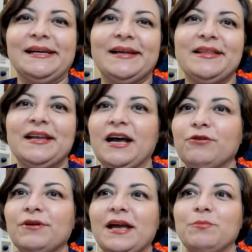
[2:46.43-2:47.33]
and then I
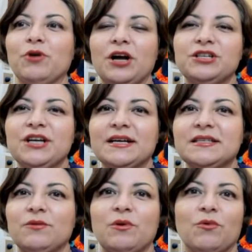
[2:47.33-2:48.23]
create projects
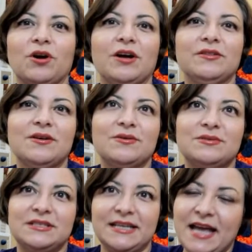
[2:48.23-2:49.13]
and we work on
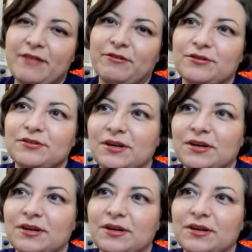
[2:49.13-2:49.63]
those together.